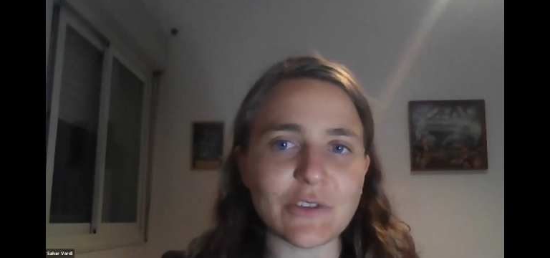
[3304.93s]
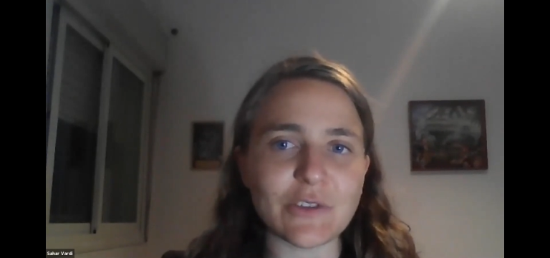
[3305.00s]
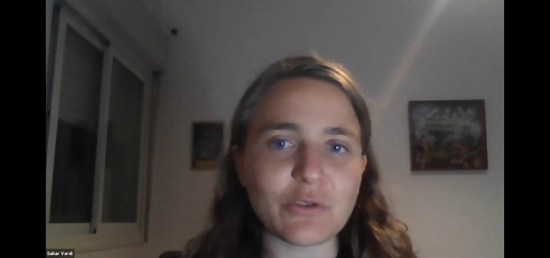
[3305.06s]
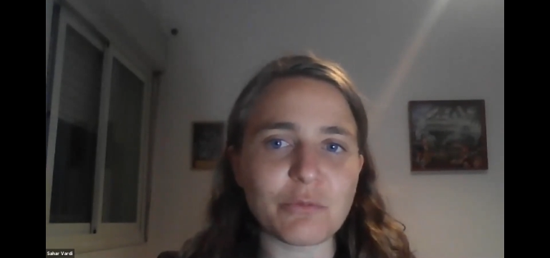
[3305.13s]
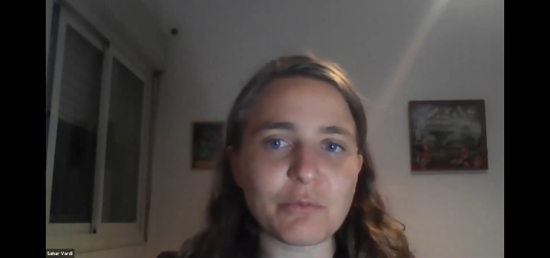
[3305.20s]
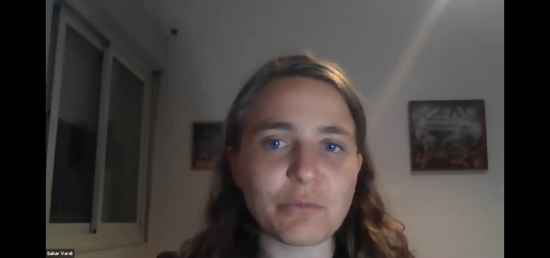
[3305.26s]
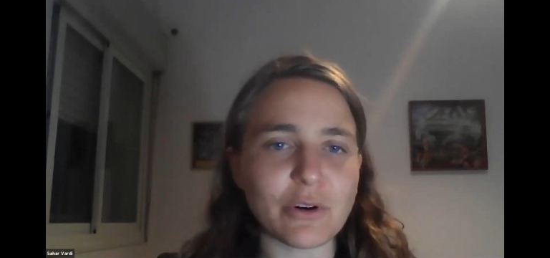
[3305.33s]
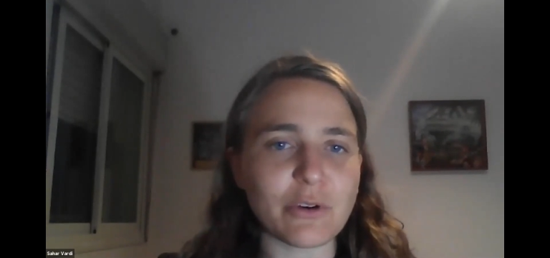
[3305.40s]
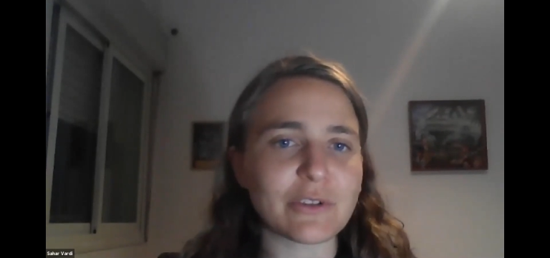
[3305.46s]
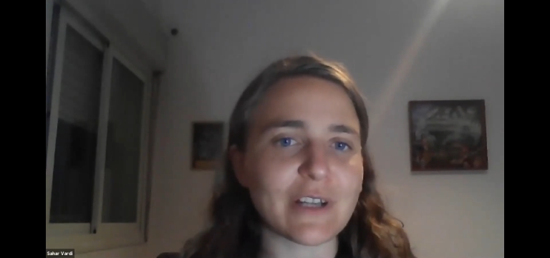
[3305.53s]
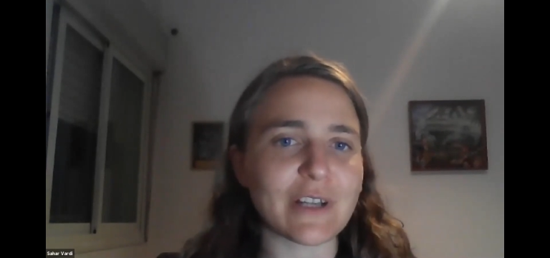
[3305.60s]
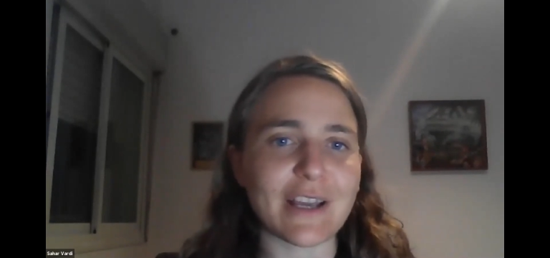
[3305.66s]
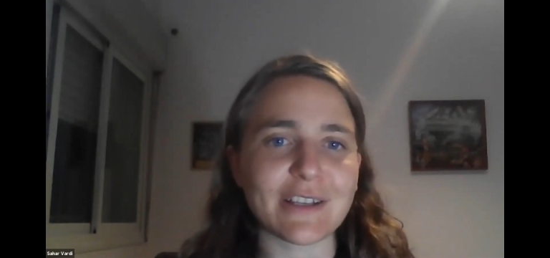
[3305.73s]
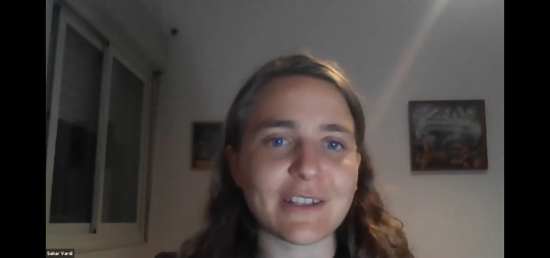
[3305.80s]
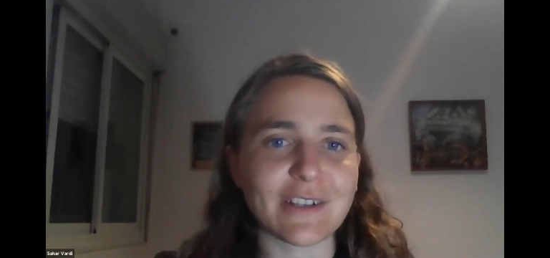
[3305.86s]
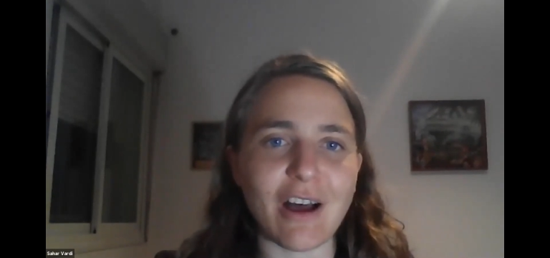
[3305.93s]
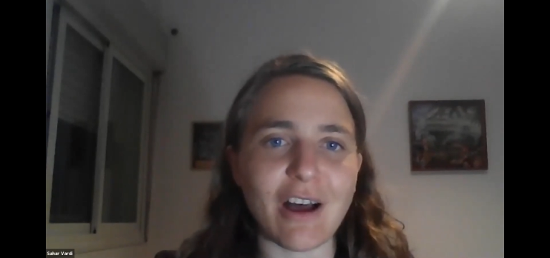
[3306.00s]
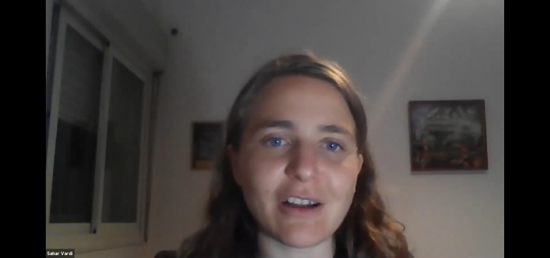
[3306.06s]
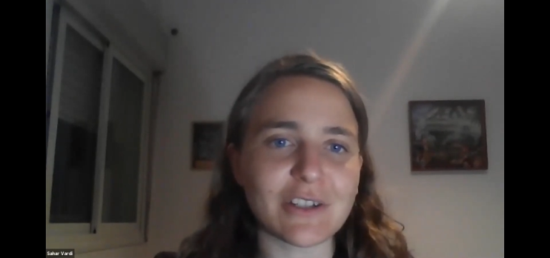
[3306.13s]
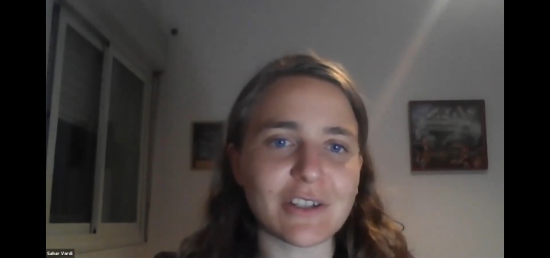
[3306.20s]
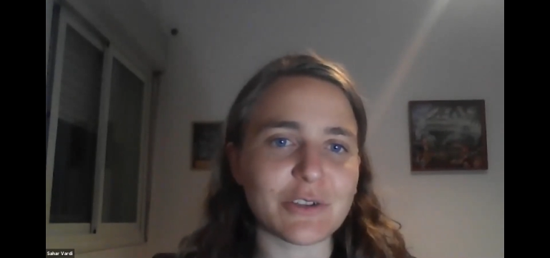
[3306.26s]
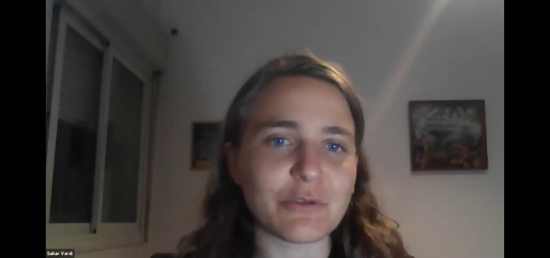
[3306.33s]
Zoom protests
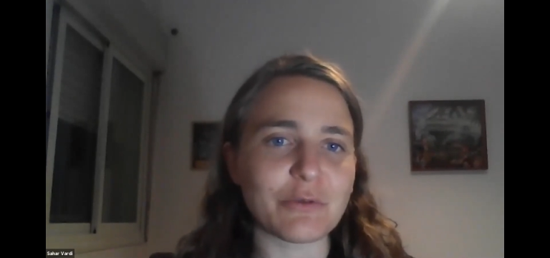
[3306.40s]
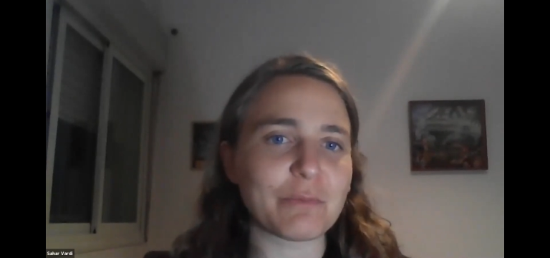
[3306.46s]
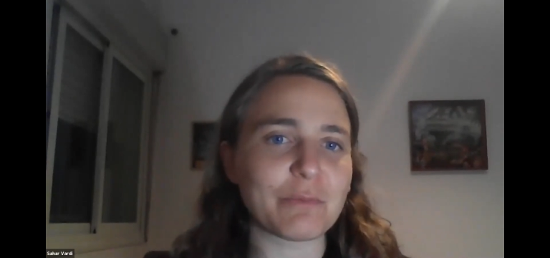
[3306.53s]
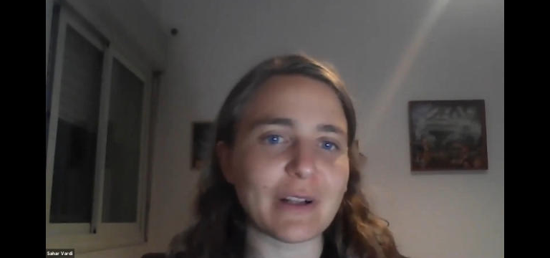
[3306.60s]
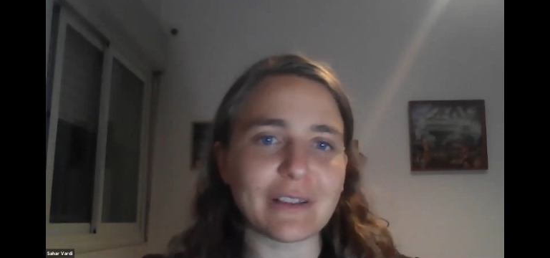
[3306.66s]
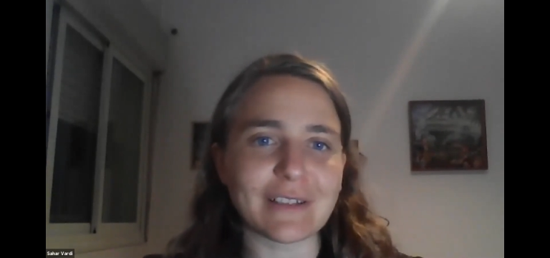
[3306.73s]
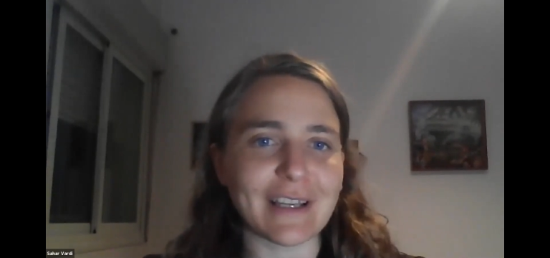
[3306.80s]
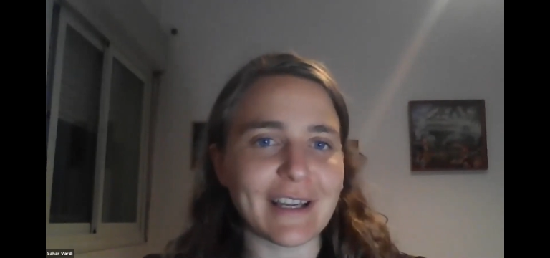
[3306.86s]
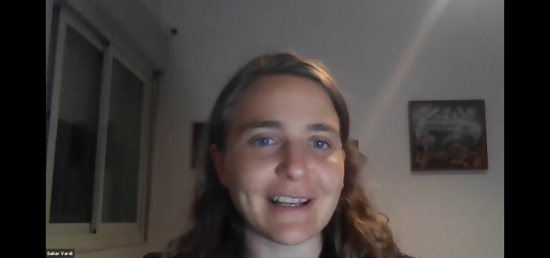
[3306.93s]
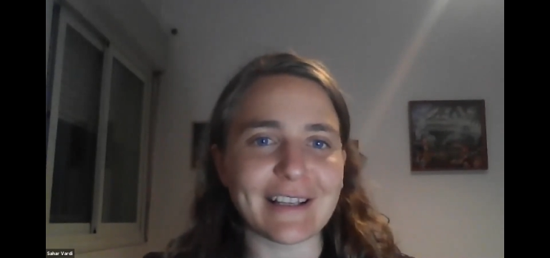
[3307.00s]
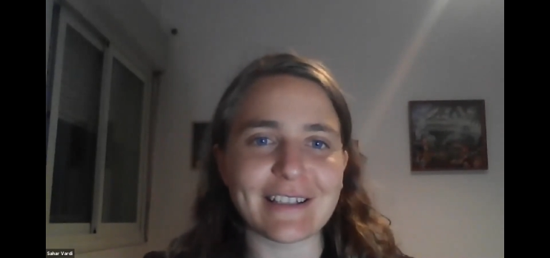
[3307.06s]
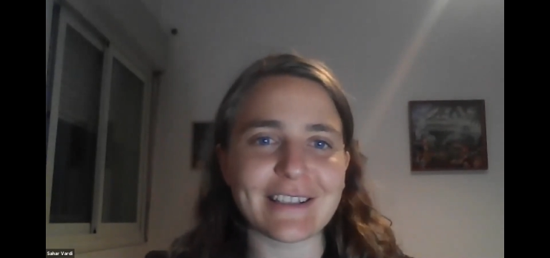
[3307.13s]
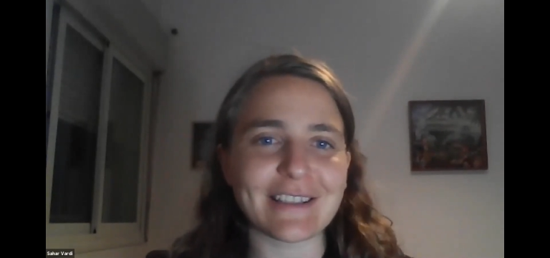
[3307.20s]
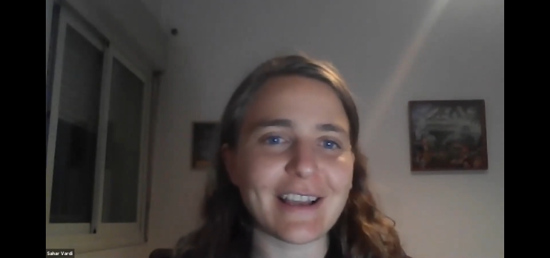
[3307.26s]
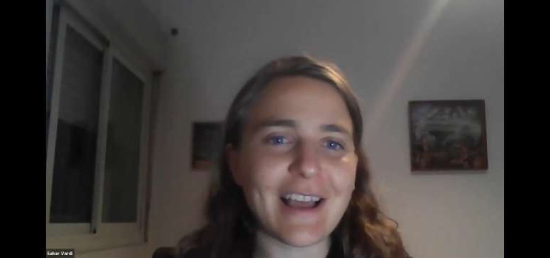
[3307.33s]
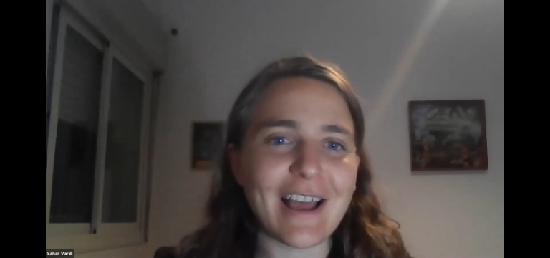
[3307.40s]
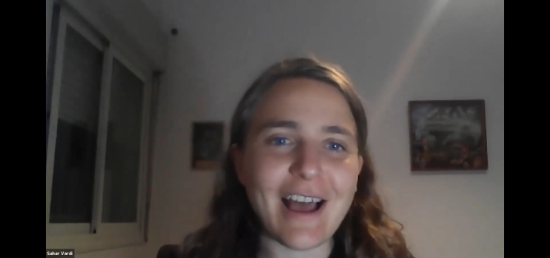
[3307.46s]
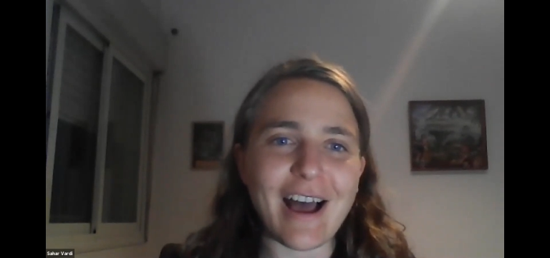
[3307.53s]
onto buildings,